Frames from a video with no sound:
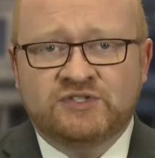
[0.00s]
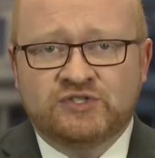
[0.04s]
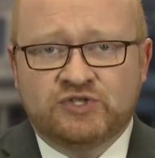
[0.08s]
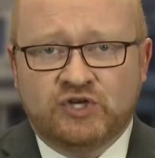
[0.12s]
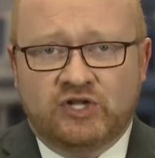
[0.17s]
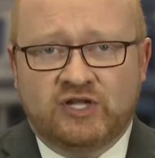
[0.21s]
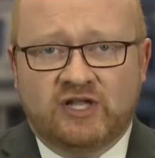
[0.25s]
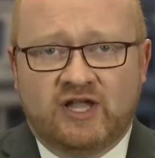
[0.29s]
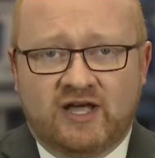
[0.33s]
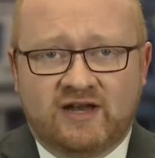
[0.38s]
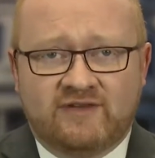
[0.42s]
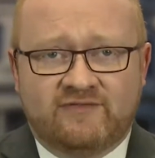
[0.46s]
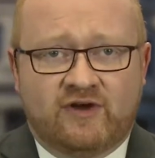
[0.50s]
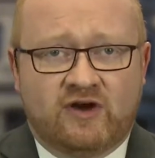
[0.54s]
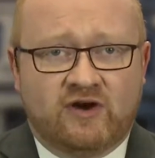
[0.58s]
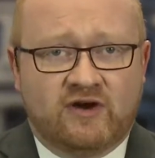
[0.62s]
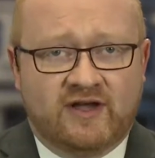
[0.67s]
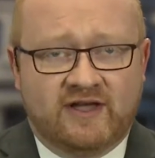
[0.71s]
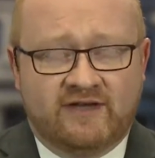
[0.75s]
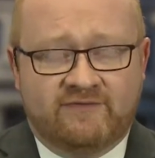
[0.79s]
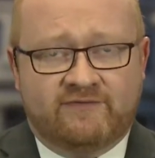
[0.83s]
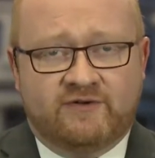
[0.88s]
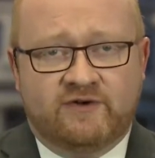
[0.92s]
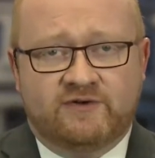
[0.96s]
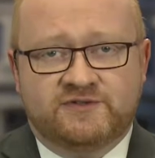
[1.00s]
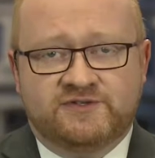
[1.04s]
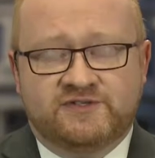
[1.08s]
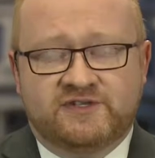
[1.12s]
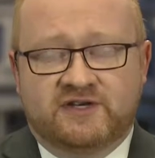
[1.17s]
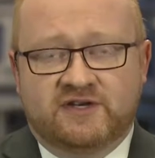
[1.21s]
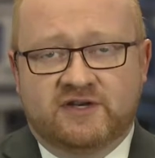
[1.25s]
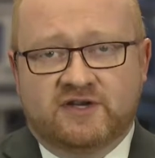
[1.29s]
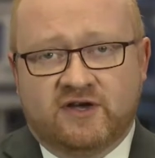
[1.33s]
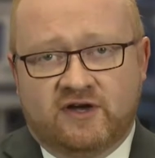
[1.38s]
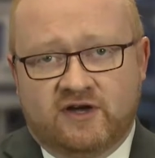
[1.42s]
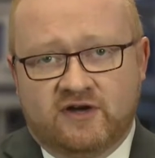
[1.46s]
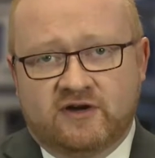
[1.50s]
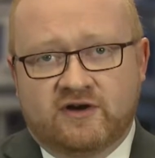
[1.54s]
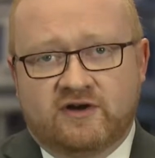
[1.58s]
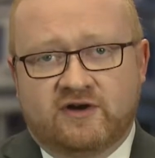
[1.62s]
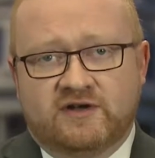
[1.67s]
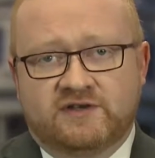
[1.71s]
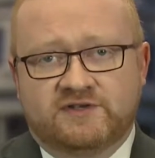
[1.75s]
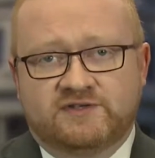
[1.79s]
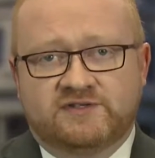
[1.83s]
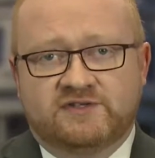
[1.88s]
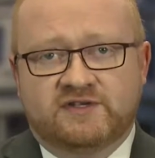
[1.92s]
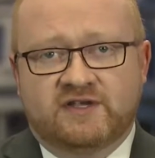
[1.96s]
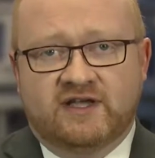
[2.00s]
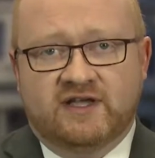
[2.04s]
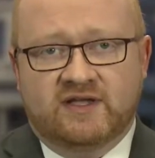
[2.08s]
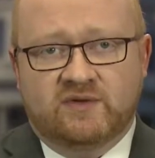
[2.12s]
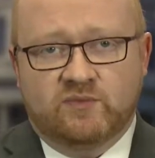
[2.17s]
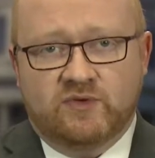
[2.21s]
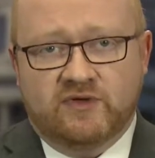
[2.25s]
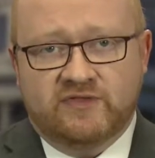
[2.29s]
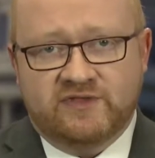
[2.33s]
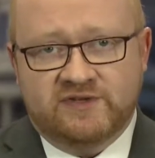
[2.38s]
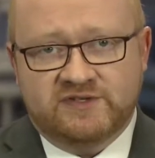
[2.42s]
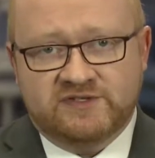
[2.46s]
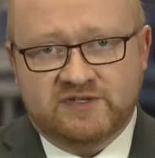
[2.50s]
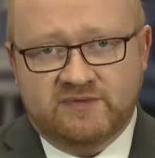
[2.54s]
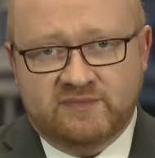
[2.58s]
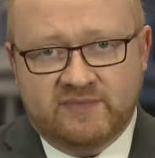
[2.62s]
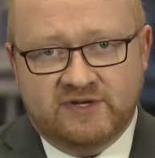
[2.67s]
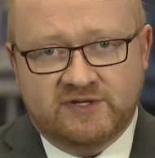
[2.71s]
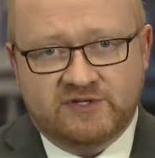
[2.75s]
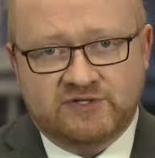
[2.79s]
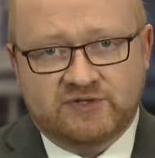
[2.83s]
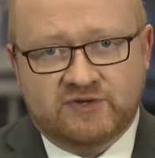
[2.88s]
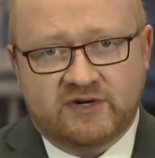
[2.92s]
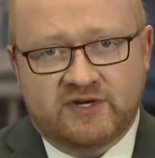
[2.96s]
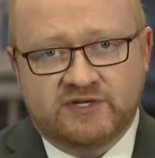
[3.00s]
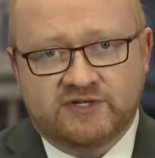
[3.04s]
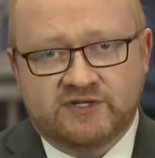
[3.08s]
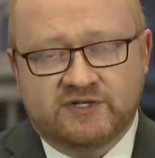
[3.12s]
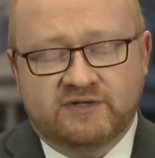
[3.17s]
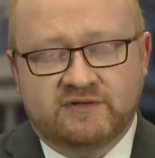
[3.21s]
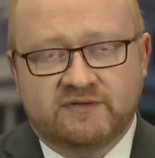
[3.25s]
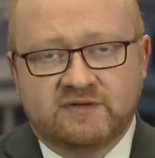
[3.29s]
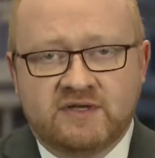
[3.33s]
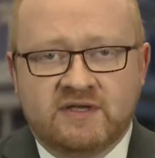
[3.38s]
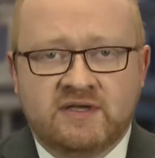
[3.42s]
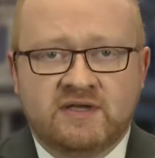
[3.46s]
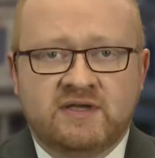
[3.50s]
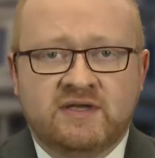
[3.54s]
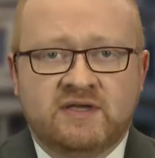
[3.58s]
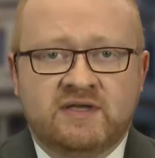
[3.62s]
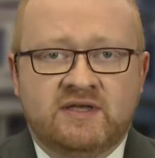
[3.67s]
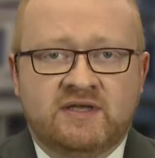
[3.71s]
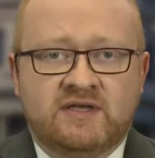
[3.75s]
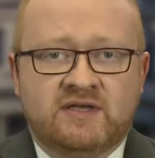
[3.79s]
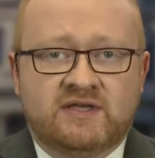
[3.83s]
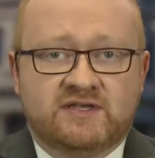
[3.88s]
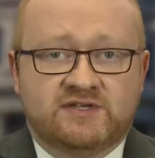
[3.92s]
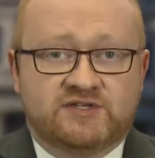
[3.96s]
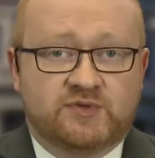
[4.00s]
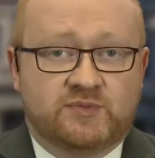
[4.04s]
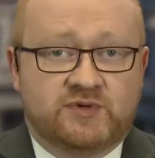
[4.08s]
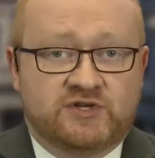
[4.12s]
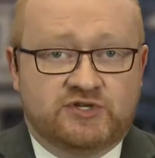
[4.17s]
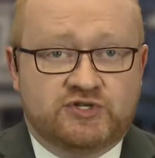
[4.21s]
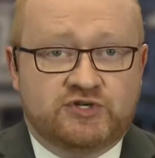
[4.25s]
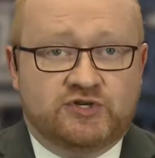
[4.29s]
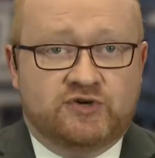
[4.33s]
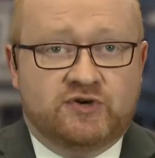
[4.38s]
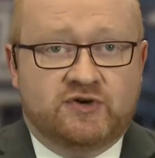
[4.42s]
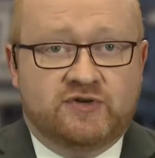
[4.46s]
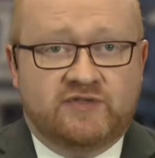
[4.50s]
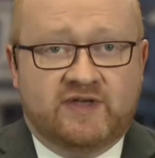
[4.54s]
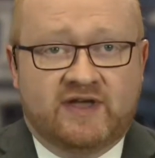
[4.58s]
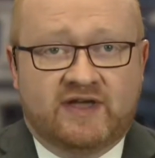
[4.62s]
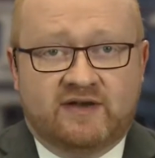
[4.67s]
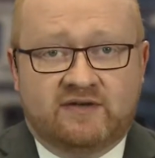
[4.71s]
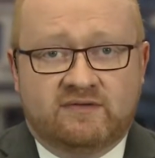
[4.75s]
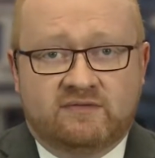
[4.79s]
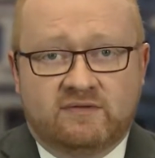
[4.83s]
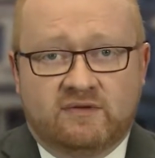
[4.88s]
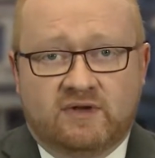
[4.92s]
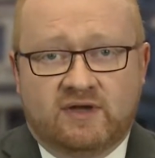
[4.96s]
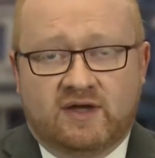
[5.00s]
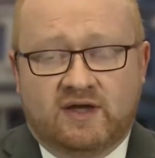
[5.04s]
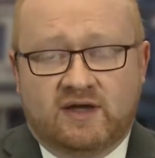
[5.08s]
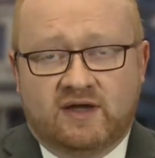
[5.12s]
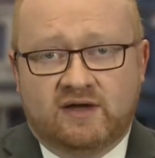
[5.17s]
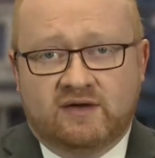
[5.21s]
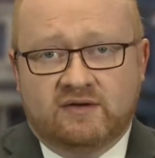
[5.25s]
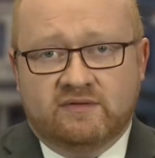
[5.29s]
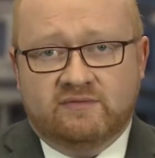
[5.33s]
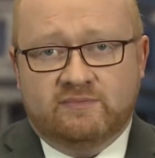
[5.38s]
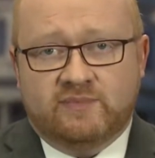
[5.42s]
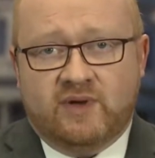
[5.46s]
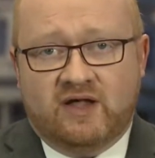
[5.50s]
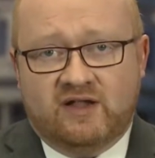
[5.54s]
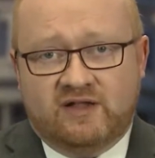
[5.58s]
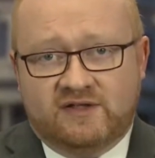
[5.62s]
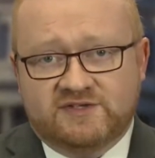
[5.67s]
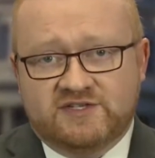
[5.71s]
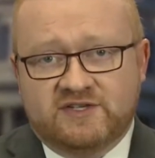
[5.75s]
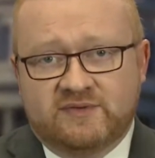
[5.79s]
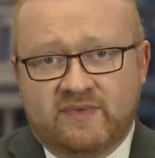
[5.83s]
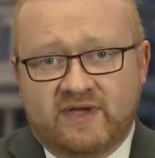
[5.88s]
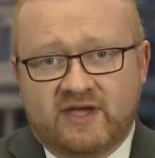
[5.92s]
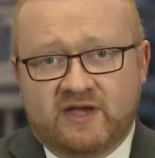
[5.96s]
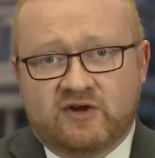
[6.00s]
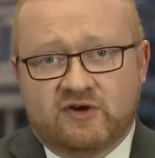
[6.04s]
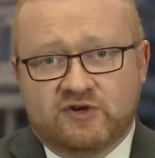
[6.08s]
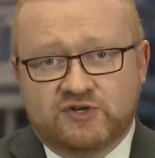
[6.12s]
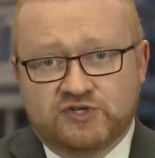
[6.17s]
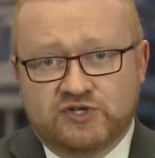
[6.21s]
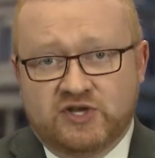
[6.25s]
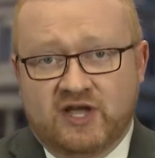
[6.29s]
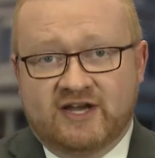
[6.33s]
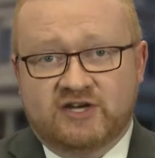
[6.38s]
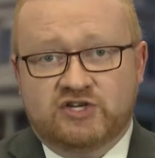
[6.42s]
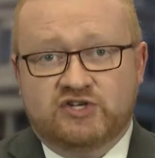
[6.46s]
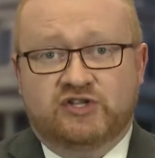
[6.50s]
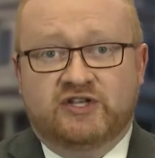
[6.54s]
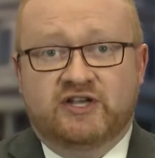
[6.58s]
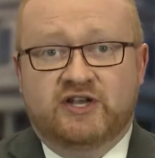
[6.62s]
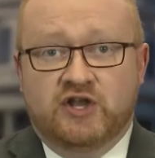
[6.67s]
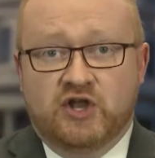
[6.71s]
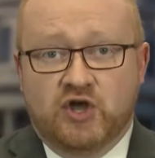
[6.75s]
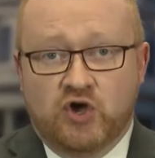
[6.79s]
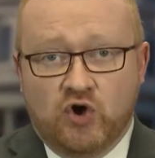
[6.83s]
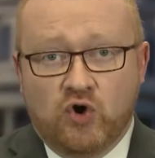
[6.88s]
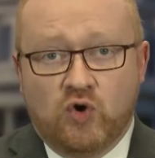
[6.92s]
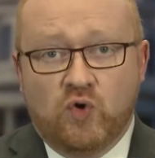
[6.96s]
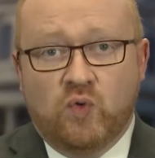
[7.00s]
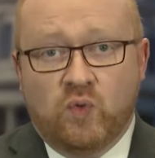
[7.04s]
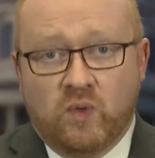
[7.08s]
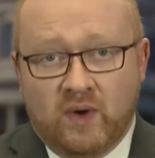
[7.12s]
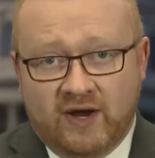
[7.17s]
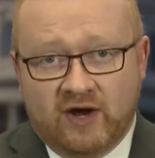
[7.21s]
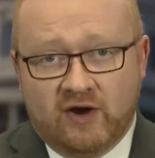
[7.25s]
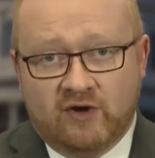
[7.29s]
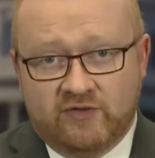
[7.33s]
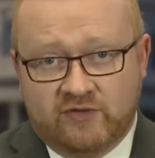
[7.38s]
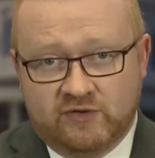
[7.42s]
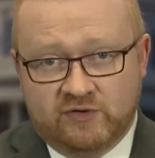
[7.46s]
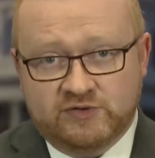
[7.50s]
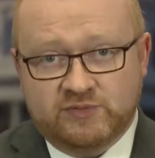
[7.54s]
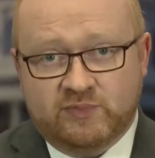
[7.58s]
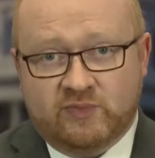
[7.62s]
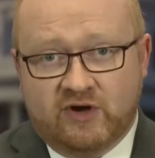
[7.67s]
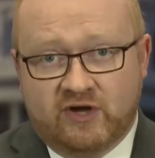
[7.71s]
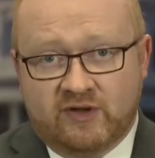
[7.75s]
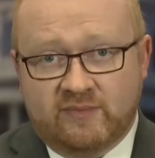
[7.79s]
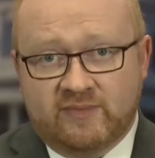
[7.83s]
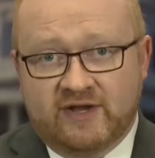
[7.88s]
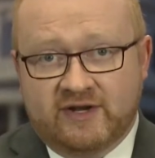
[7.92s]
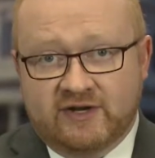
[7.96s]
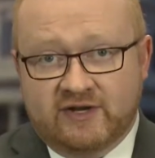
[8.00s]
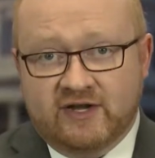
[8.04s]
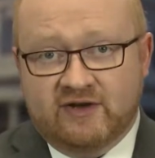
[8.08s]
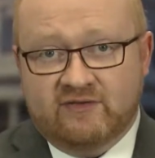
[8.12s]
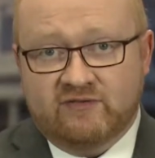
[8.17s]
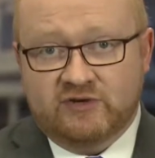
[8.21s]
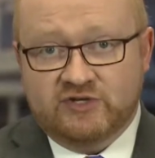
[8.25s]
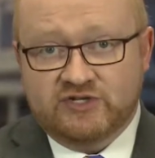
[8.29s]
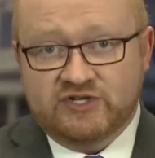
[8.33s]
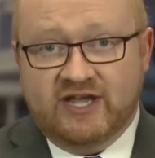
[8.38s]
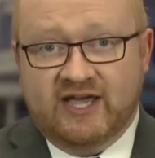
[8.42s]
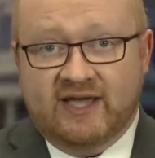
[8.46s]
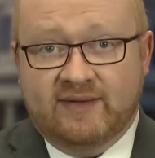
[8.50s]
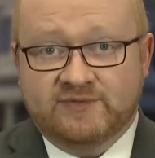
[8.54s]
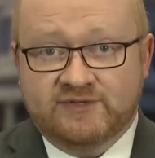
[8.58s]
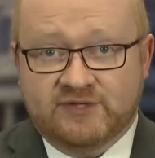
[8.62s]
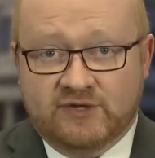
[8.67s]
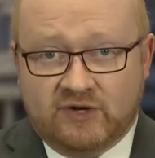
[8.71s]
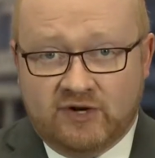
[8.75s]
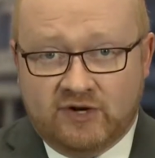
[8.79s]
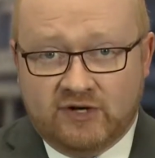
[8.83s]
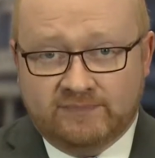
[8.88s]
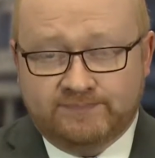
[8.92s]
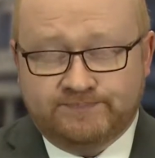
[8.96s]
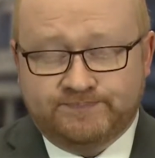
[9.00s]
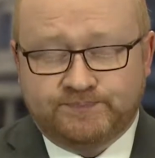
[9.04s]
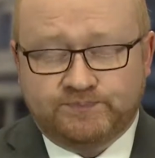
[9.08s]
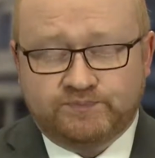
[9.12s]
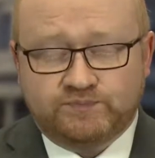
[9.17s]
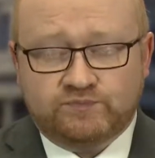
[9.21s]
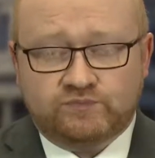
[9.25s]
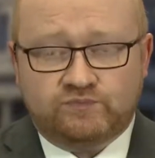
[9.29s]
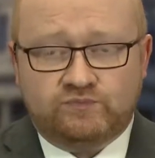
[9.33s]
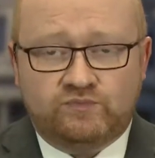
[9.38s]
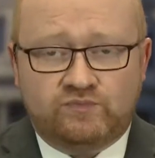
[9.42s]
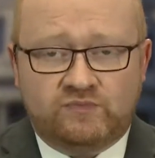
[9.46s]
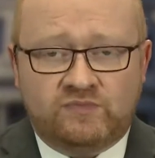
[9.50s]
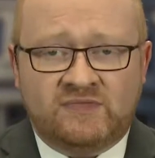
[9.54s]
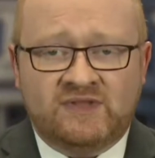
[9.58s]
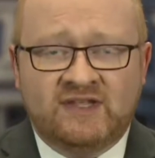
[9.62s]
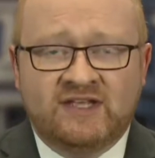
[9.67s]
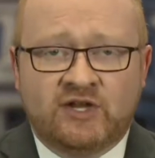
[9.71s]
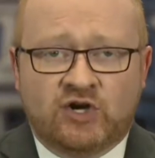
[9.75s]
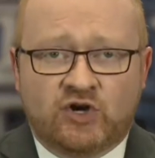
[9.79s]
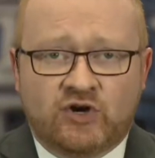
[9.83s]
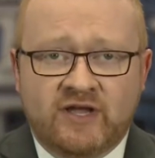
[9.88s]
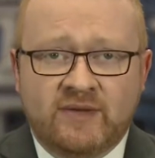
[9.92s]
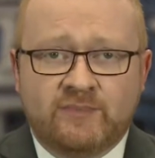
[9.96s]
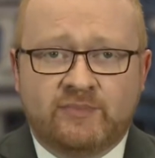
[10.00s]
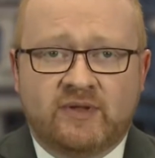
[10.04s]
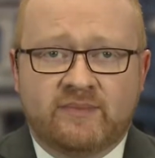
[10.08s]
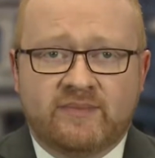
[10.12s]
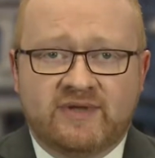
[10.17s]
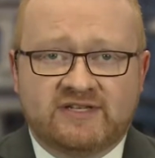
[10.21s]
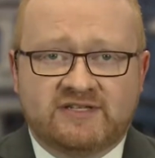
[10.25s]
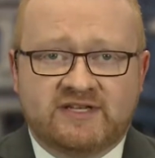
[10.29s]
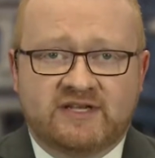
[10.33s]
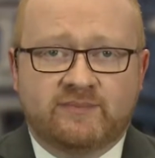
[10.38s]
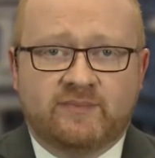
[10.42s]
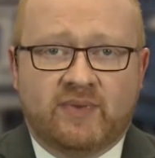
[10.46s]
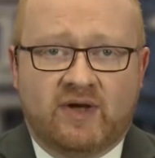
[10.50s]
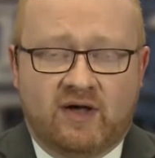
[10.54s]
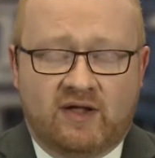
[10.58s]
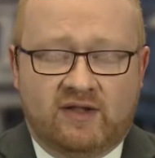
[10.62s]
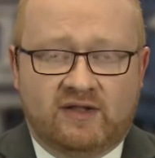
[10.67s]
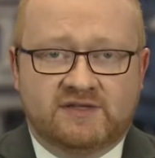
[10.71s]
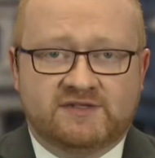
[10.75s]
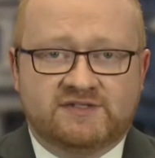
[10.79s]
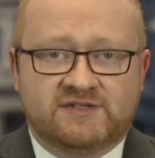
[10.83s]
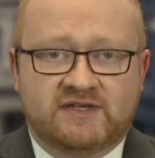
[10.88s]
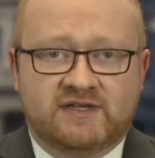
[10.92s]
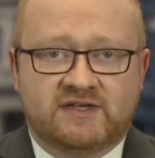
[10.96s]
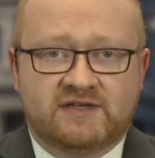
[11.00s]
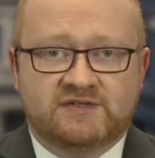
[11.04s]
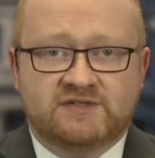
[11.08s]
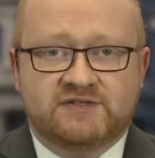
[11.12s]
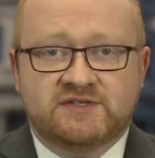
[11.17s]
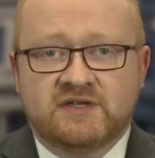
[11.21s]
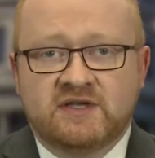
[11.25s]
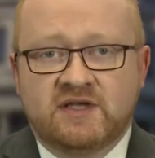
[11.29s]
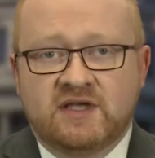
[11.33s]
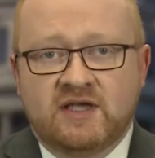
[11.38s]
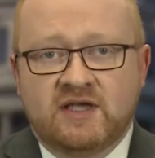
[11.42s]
so a lot of our efforts in Congress and with this administration is to ensure that policymakers actually know where those broadband coverage gaps are and are implementing policies,